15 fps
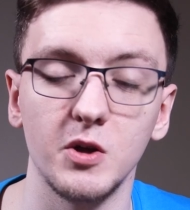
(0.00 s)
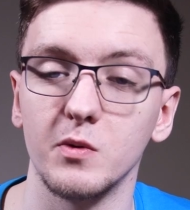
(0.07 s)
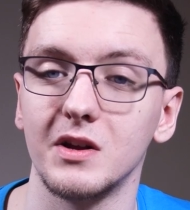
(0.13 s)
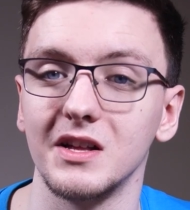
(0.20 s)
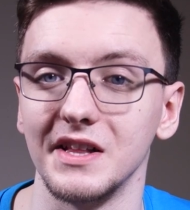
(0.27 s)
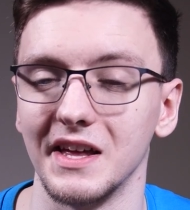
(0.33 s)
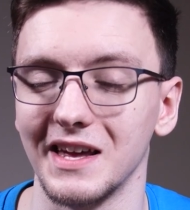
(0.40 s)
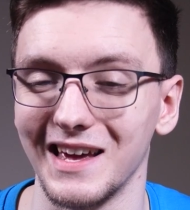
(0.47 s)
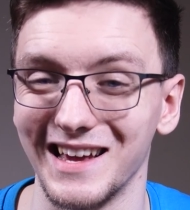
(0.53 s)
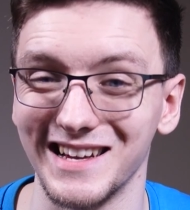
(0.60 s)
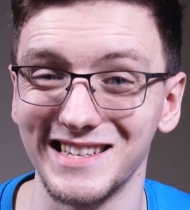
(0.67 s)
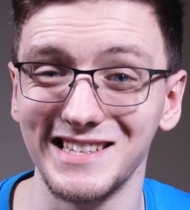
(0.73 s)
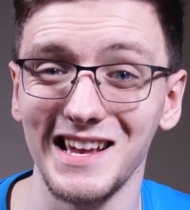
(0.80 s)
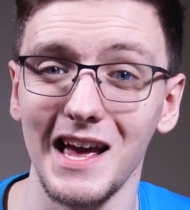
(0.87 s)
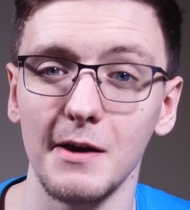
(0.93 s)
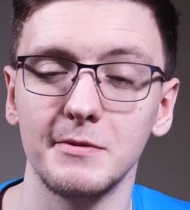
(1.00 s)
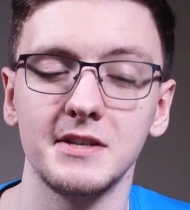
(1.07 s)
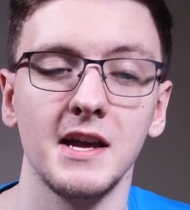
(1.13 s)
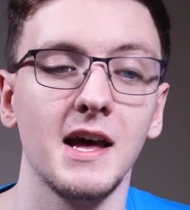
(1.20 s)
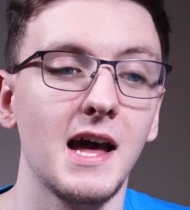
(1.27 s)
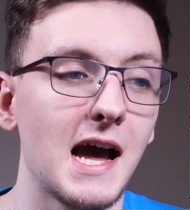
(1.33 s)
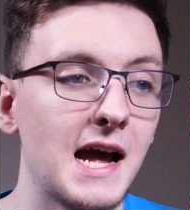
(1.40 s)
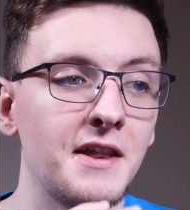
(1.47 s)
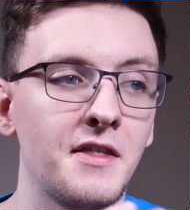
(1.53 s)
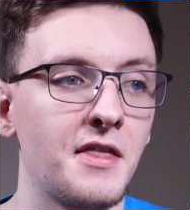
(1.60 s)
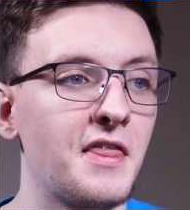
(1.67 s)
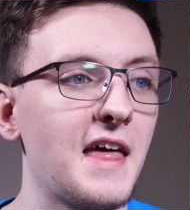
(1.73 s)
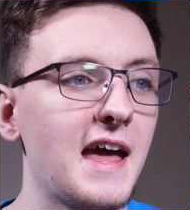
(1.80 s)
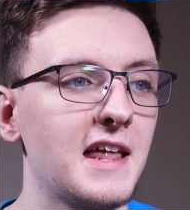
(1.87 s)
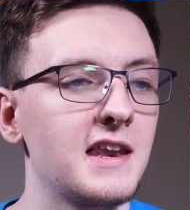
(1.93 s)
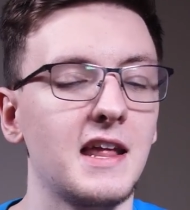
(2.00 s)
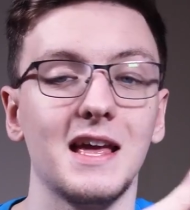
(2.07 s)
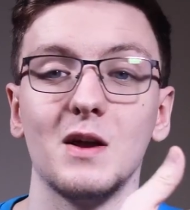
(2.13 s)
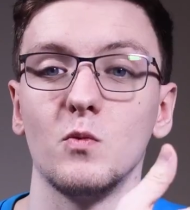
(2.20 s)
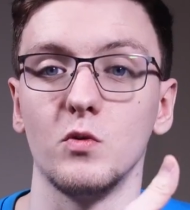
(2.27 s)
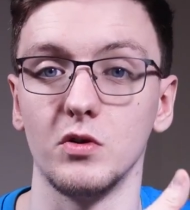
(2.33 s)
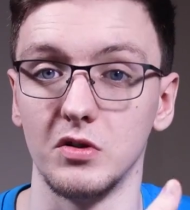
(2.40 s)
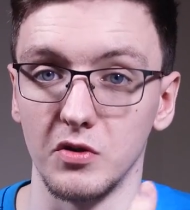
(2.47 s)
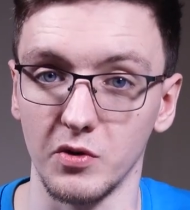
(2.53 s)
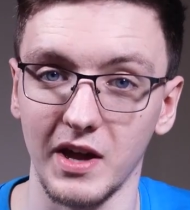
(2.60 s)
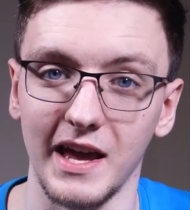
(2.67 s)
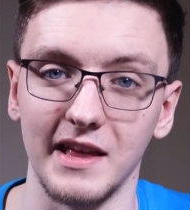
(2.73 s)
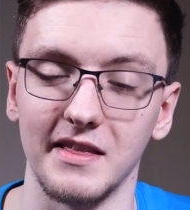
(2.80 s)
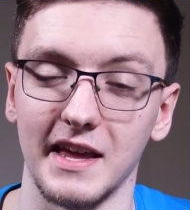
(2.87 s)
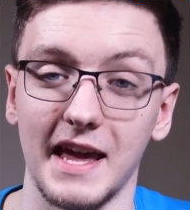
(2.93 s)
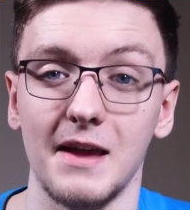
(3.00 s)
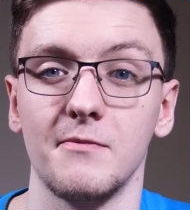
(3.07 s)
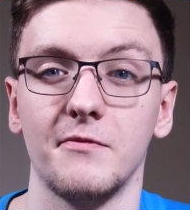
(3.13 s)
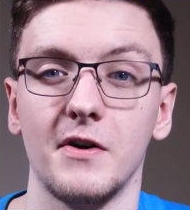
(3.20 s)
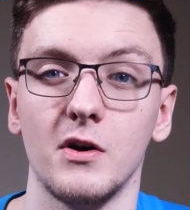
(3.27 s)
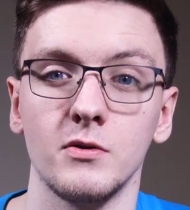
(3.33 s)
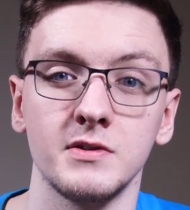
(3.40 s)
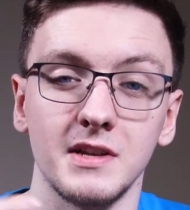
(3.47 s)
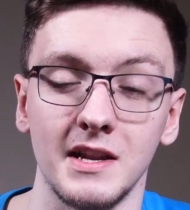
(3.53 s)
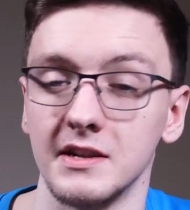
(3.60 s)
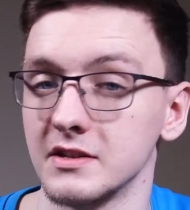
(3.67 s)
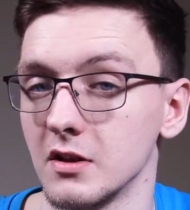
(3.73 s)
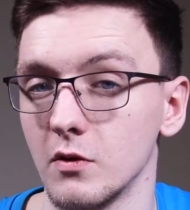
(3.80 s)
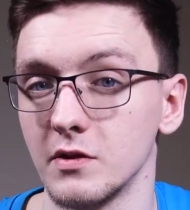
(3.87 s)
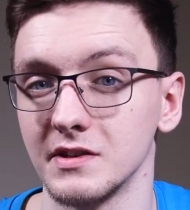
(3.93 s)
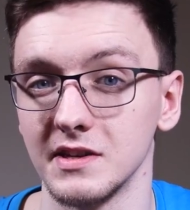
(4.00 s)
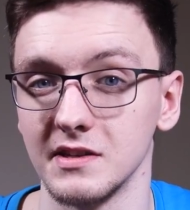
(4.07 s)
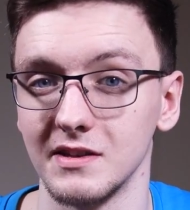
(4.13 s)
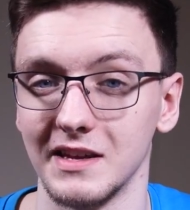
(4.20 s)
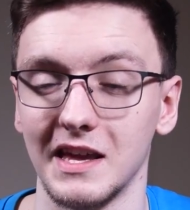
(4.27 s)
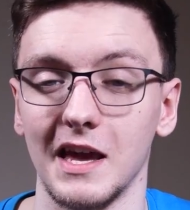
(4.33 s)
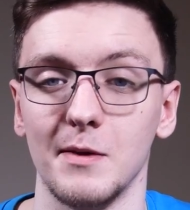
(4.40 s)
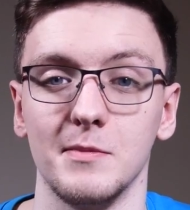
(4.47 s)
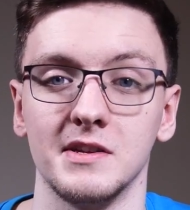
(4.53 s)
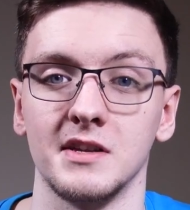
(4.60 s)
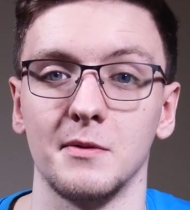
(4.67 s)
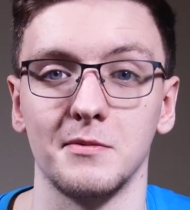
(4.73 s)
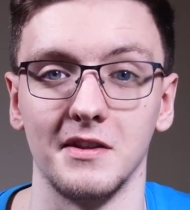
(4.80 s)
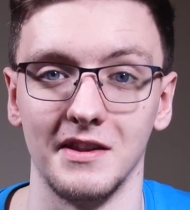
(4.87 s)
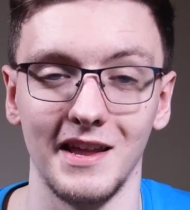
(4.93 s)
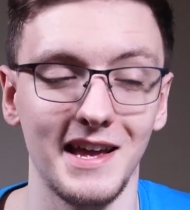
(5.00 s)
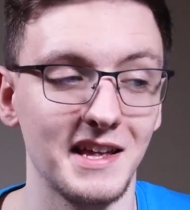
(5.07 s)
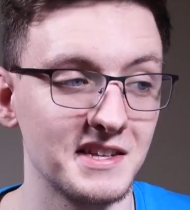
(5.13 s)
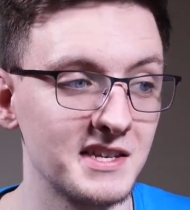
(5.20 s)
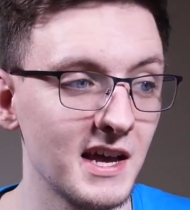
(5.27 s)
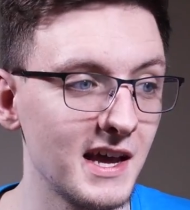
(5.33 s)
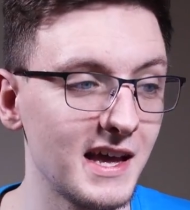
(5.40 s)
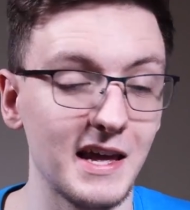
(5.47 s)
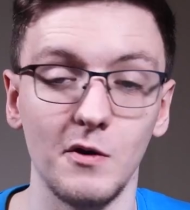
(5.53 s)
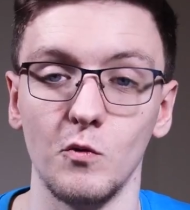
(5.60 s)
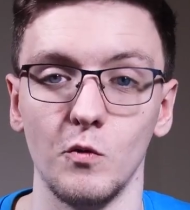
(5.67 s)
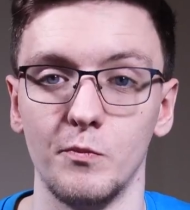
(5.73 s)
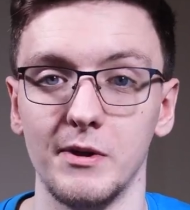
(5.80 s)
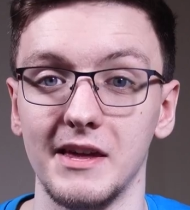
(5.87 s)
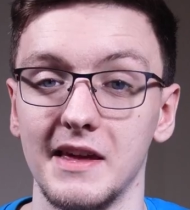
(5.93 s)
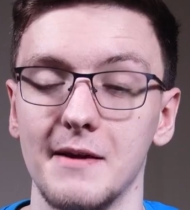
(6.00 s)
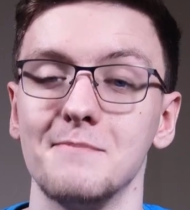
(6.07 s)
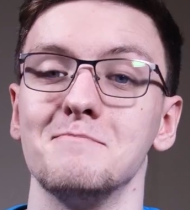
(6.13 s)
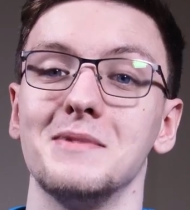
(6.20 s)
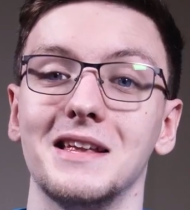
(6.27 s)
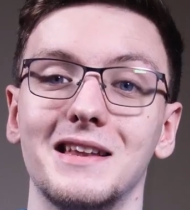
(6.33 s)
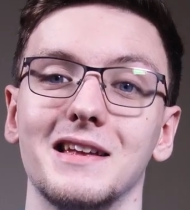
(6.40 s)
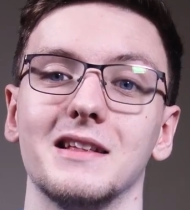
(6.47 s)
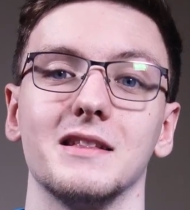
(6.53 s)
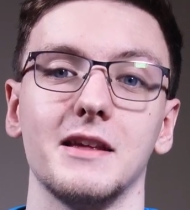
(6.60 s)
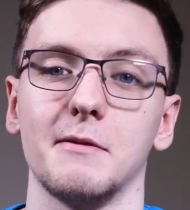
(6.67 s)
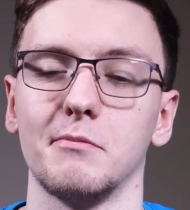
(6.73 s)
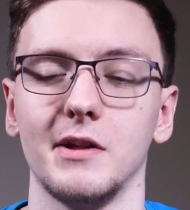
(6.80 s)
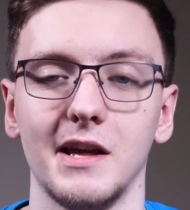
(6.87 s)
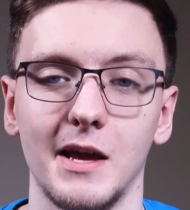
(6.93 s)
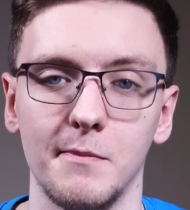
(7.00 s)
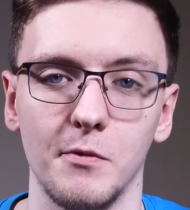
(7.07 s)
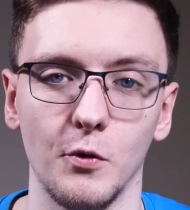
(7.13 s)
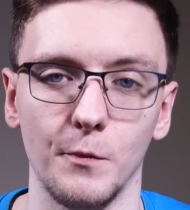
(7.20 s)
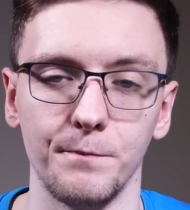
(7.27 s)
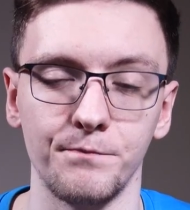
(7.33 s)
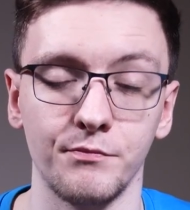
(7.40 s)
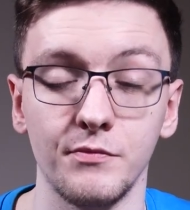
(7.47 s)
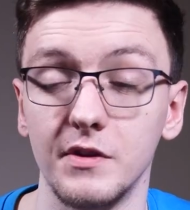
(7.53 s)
you would click accept and then it would locate the game files. And as long as the game is up to date, it will be immediately playable.